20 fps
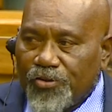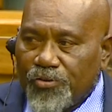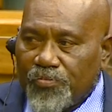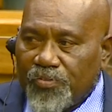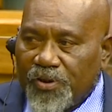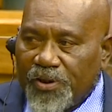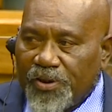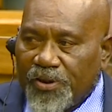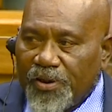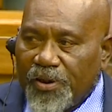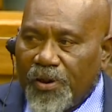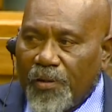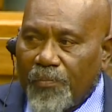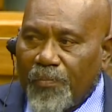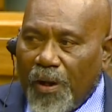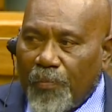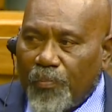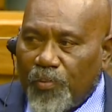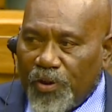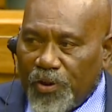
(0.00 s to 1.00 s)
New Britain na
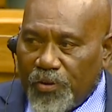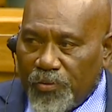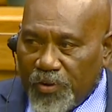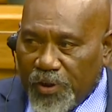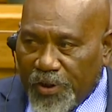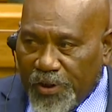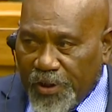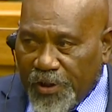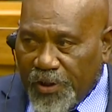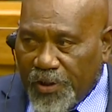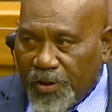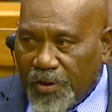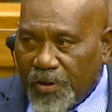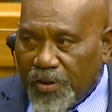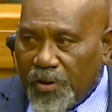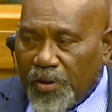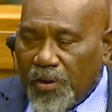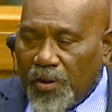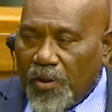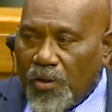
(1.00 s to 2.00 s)
Papua New Guinea
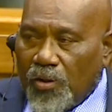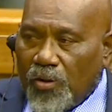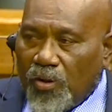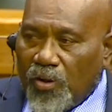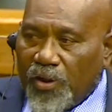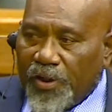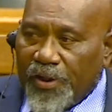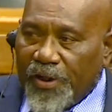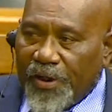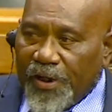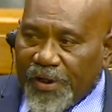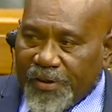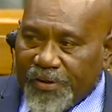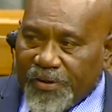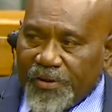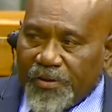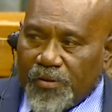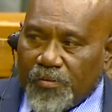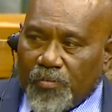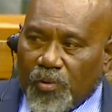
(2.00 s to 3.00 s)
long
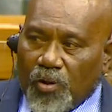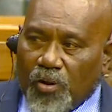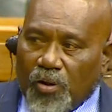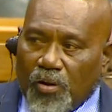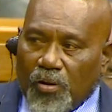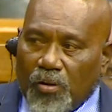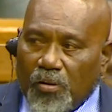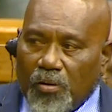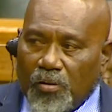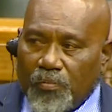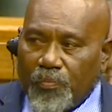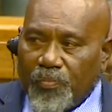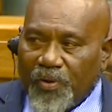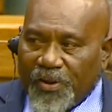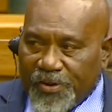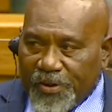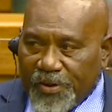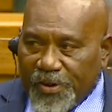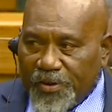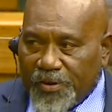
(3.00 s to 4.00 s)
election belong
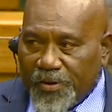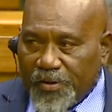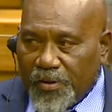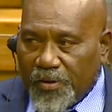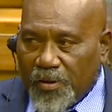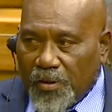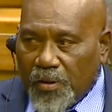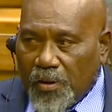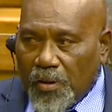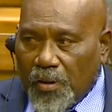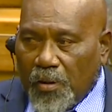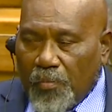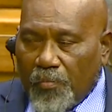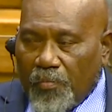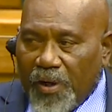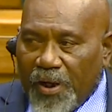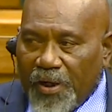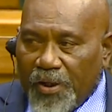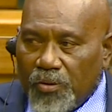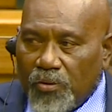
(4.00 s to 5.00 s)
president
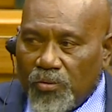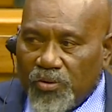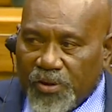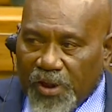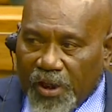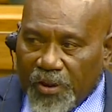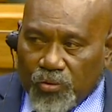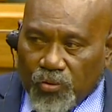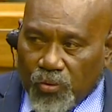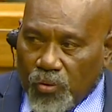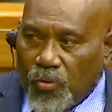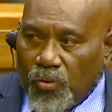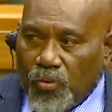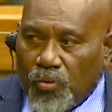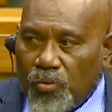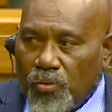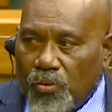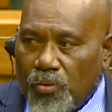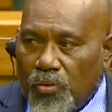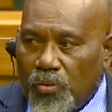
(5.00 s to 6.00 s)
by usatru
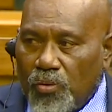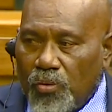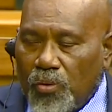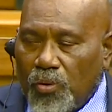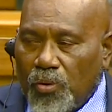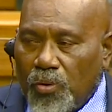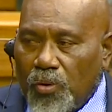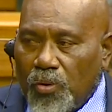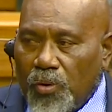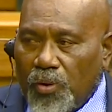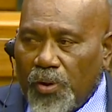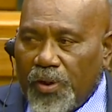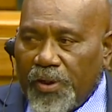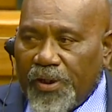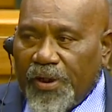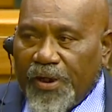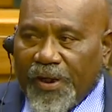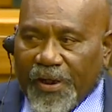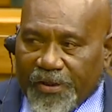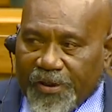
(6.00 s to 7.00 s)

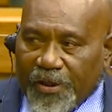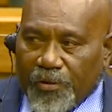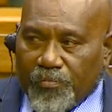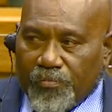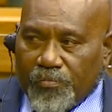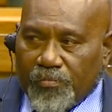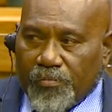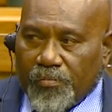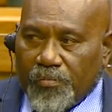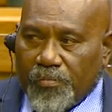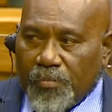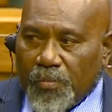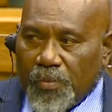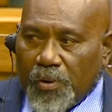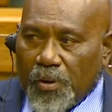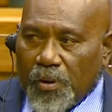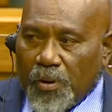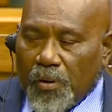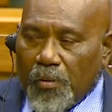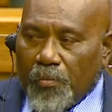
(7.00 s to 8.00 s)
elect him
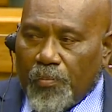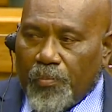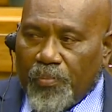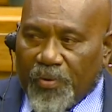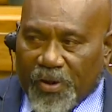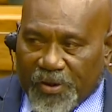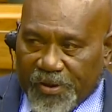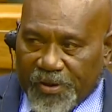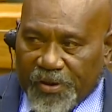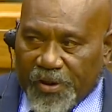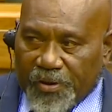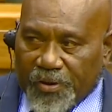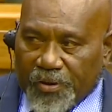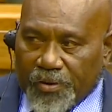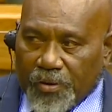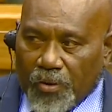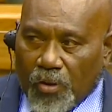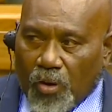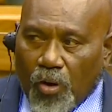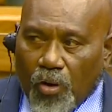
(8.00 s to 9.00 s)
president
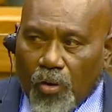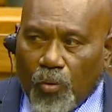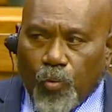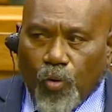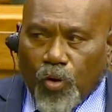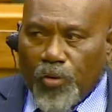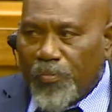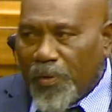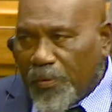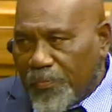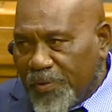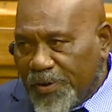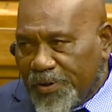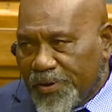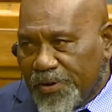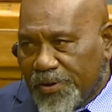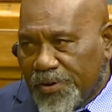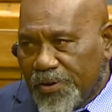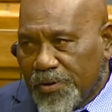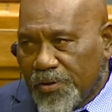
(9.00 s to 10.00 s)
all board
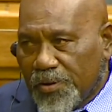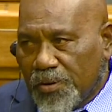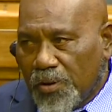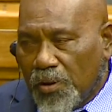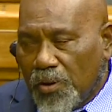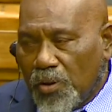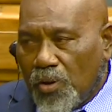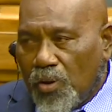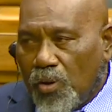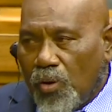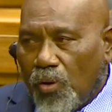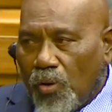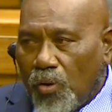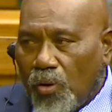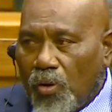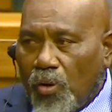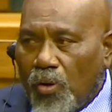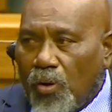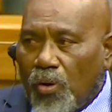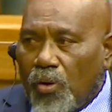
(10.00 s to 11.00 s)
members
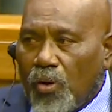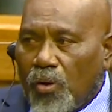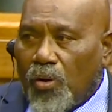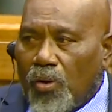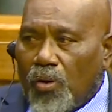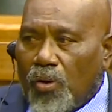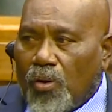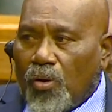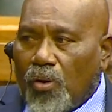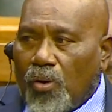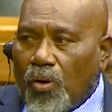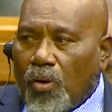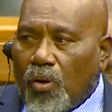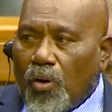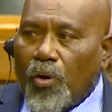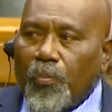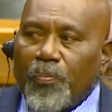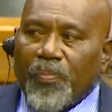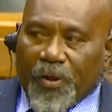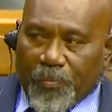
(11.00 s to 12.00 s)
or
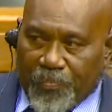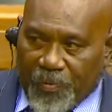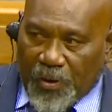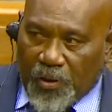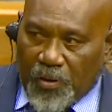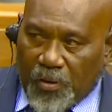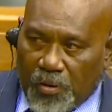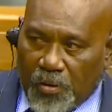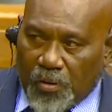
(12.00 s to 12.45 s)
all people.